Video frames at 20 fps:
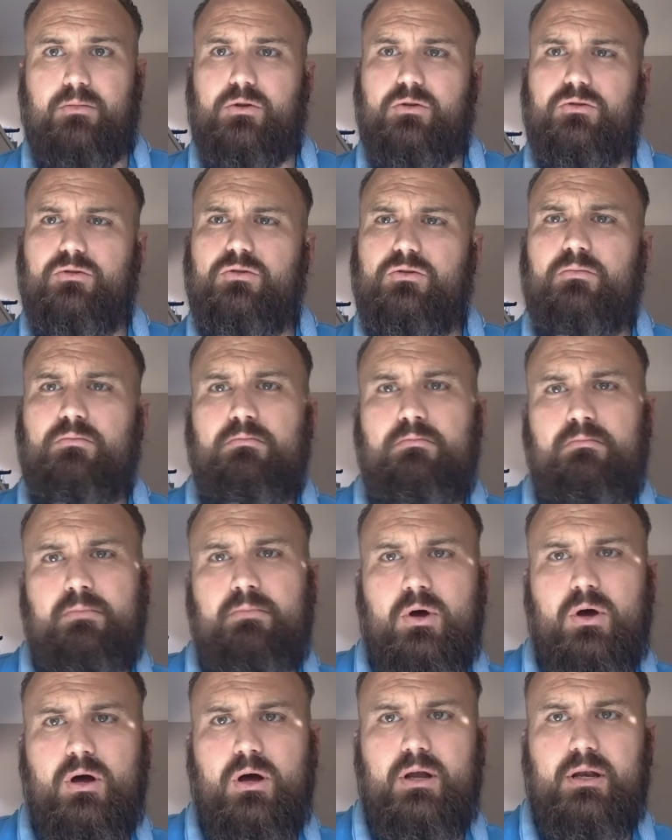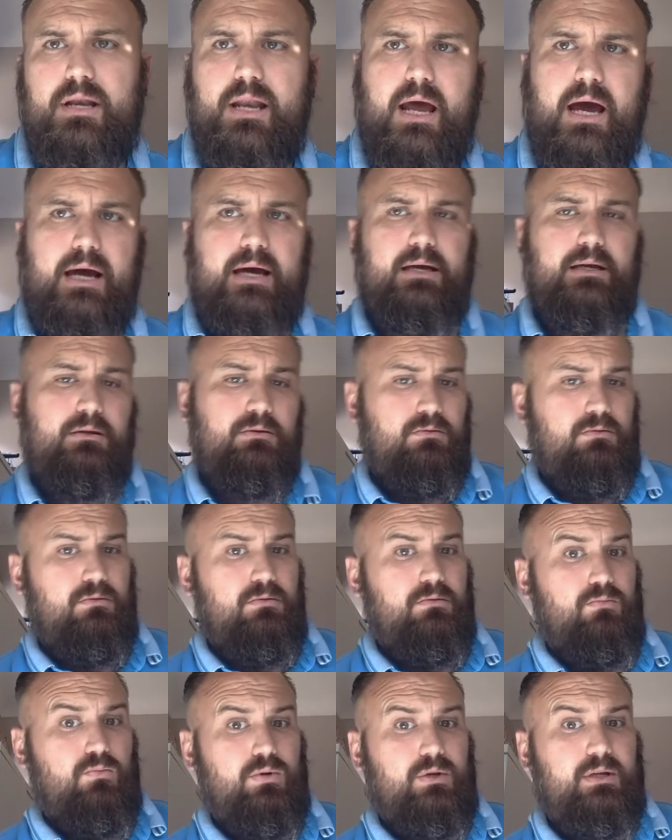Number 9,
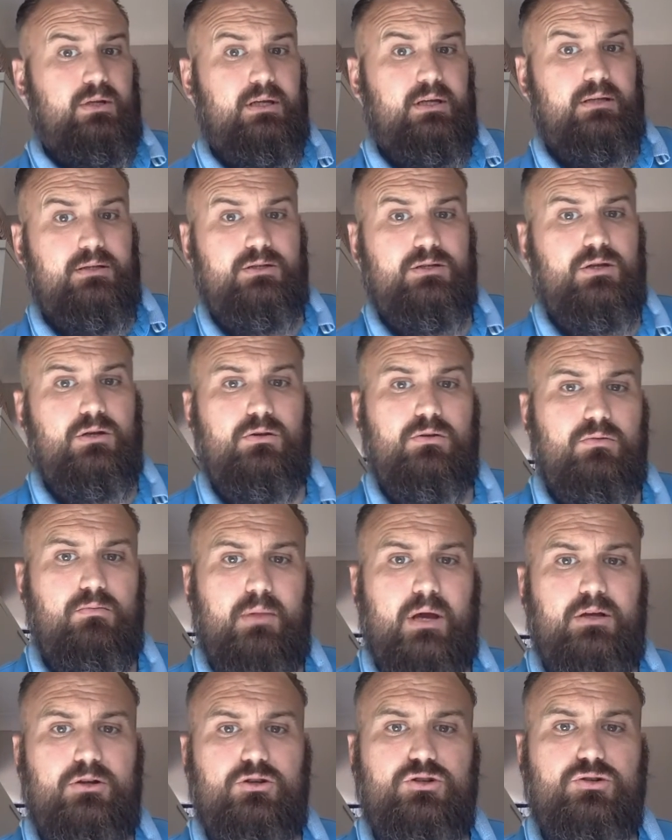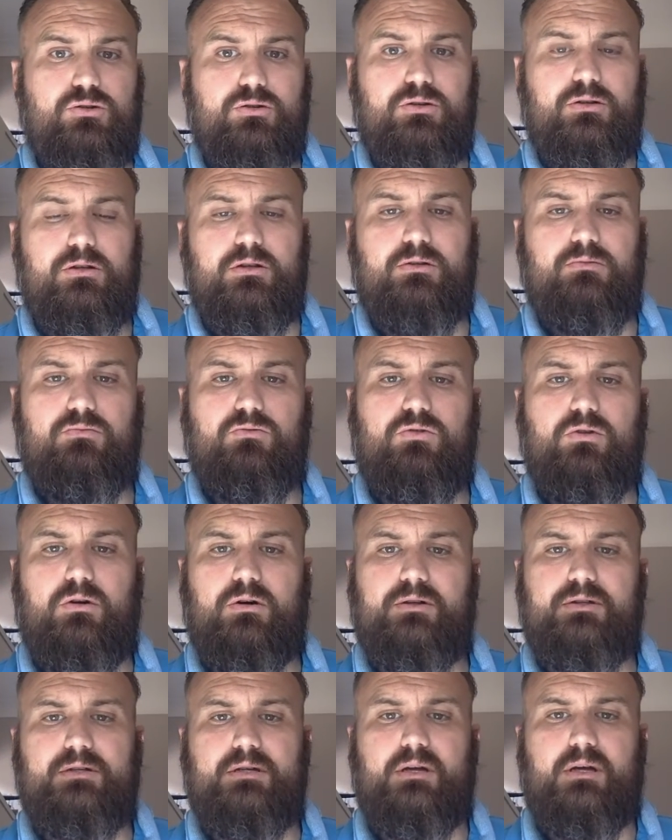we need to make sure that you've
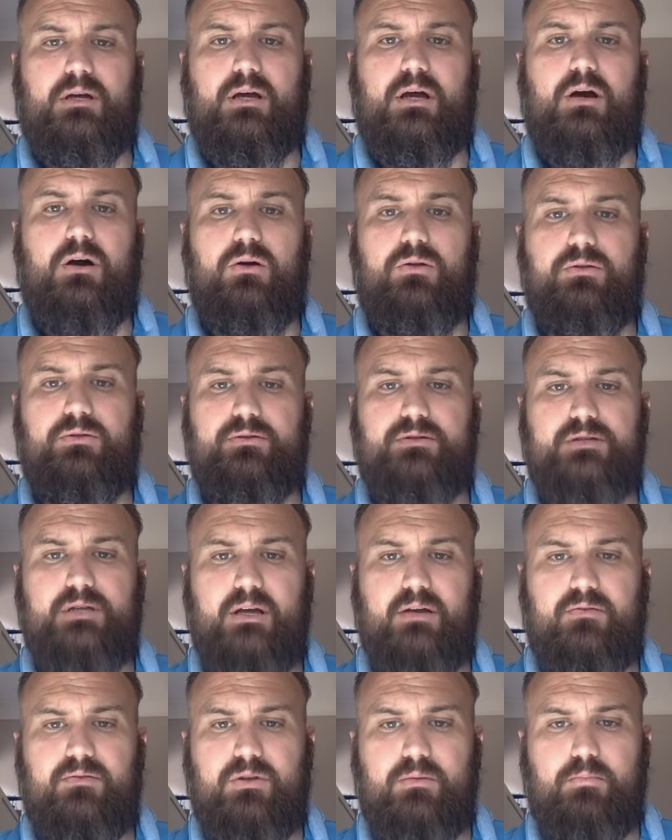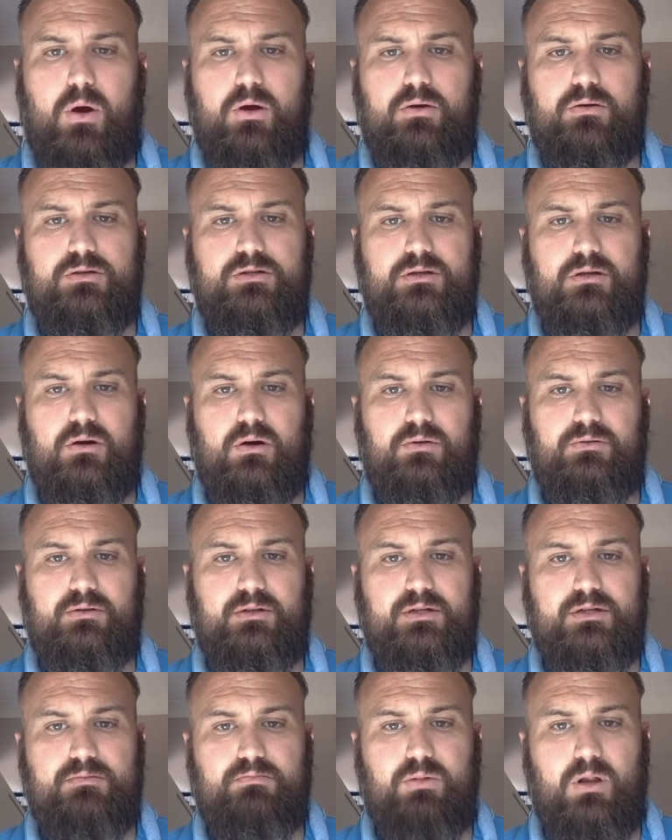got a health and safety poster on
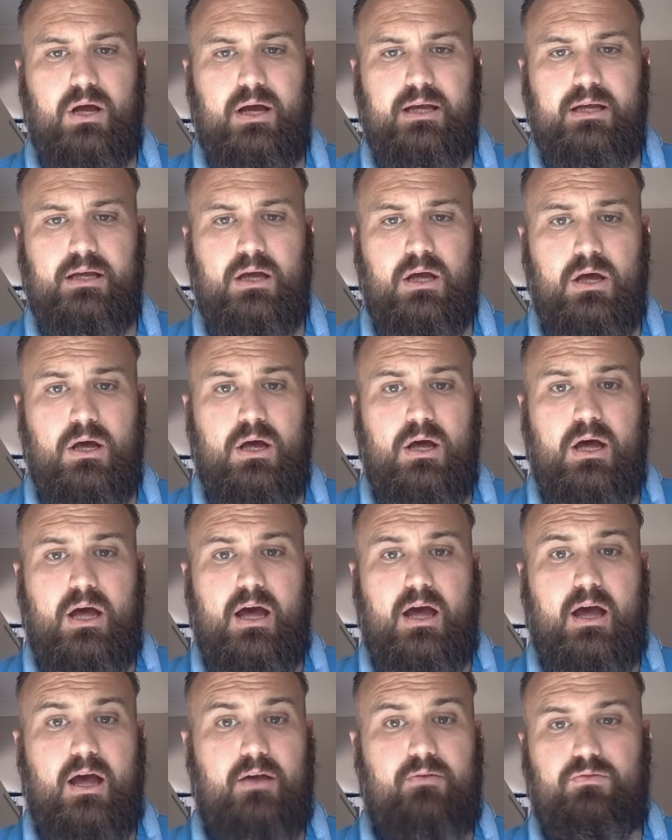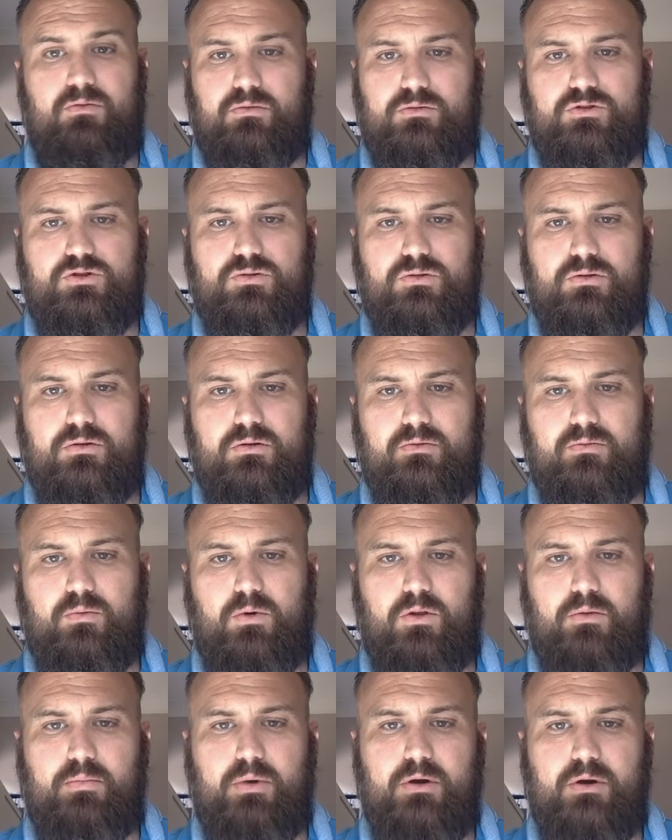display. If you're unsure of
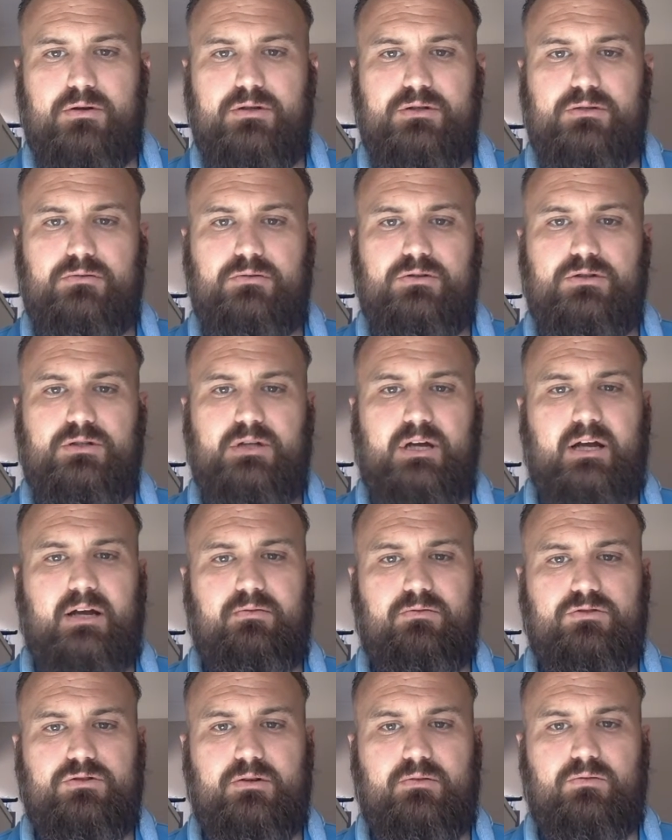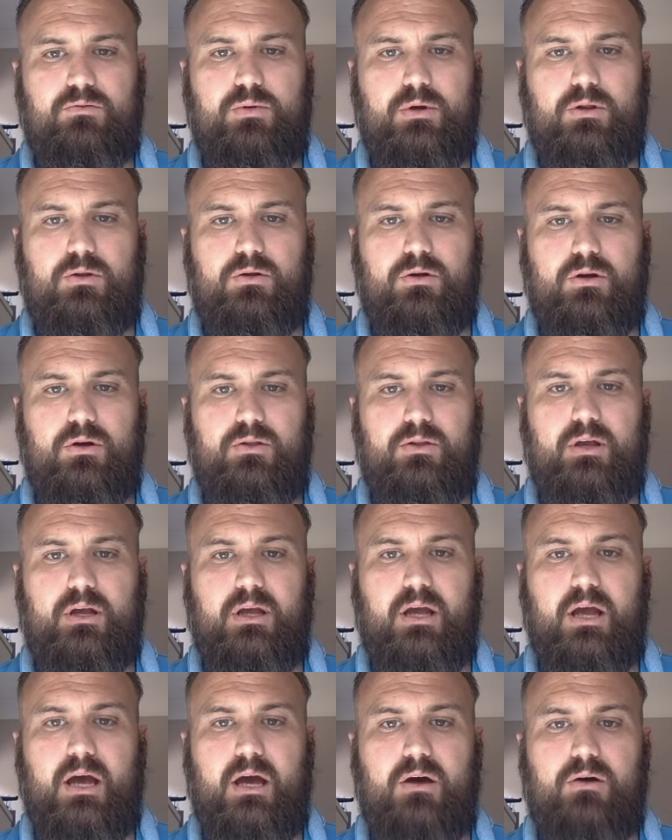what the poster looks like, you should have a quick look on
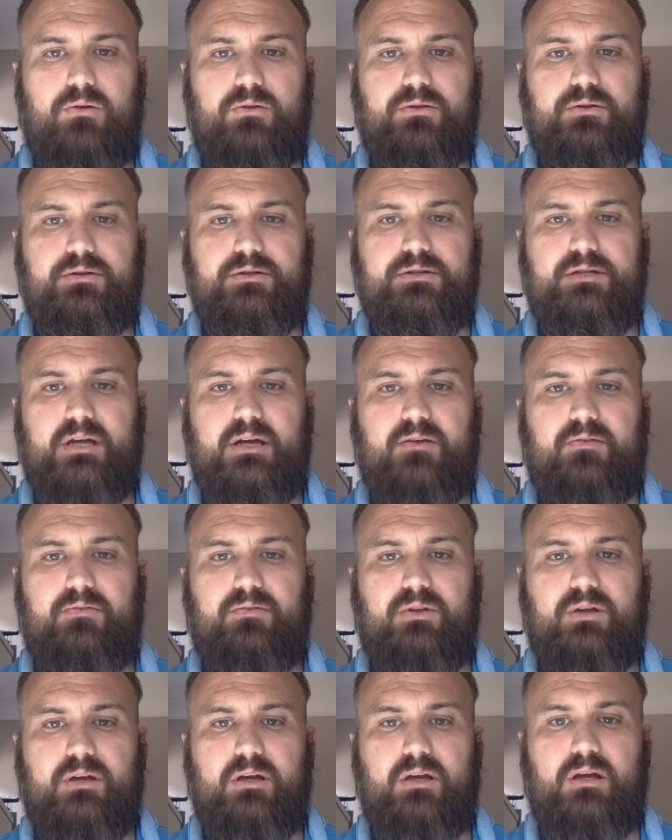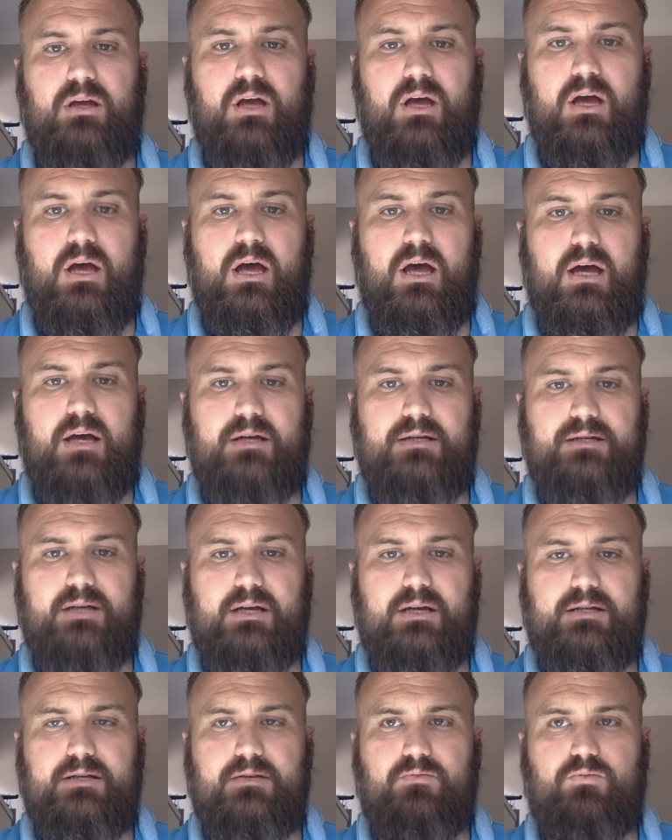the Health and Safety
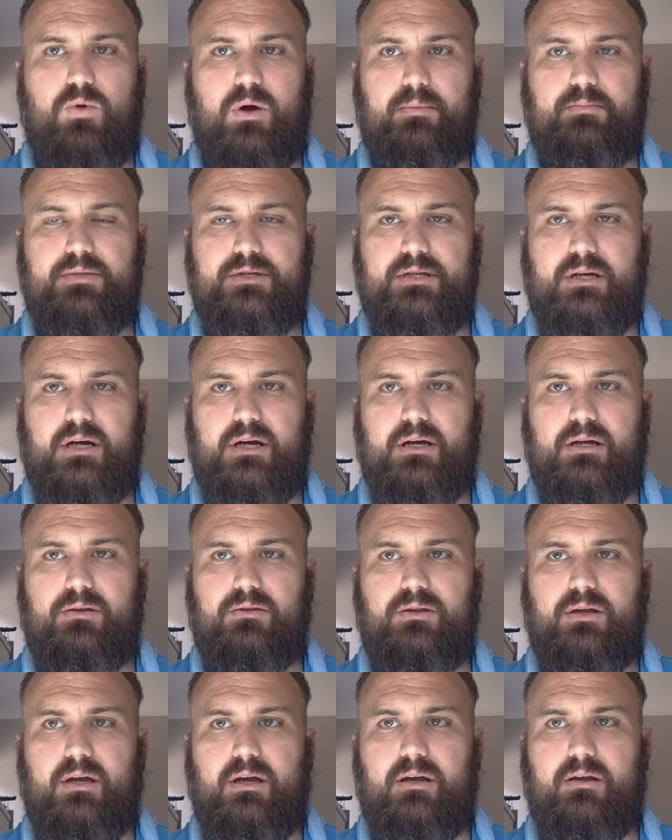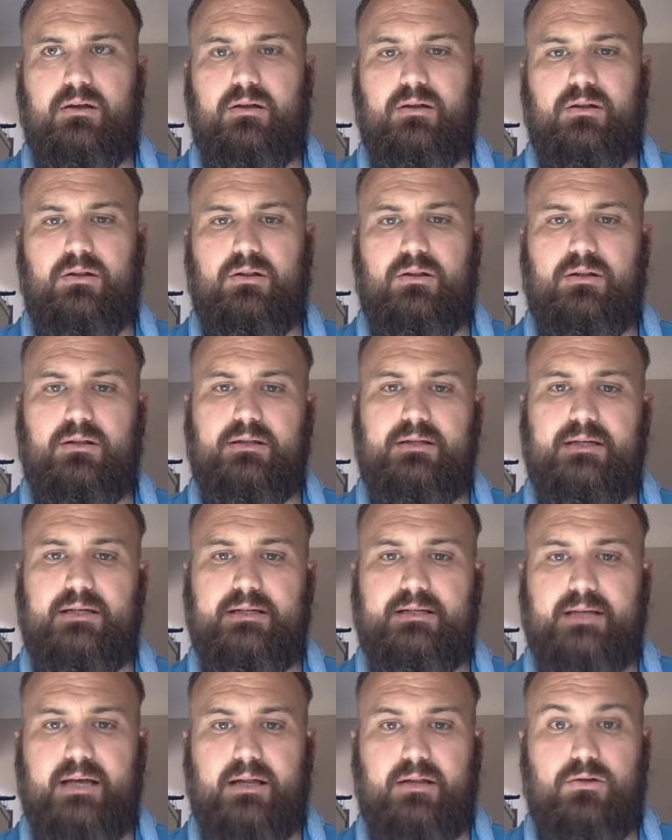Executive website. They'll
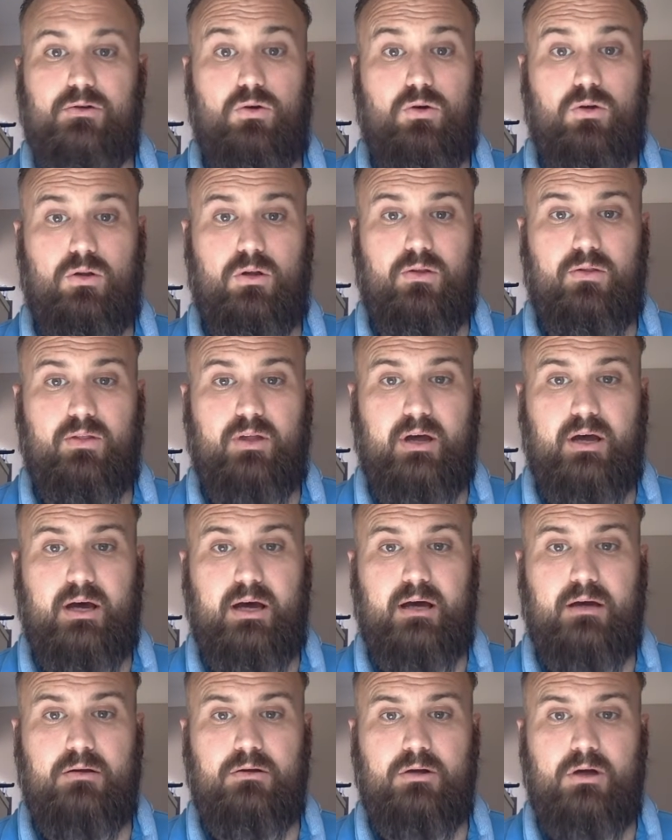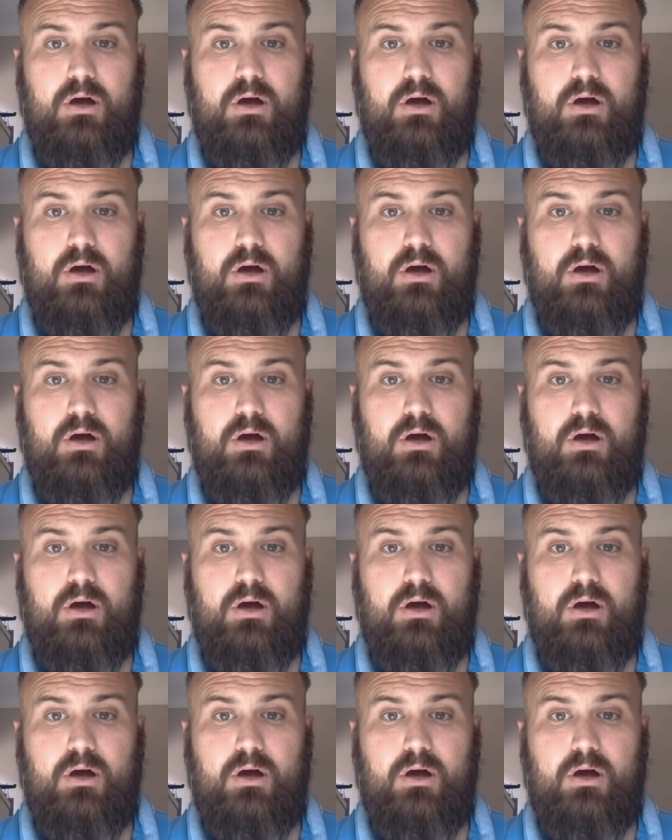detail it all on there.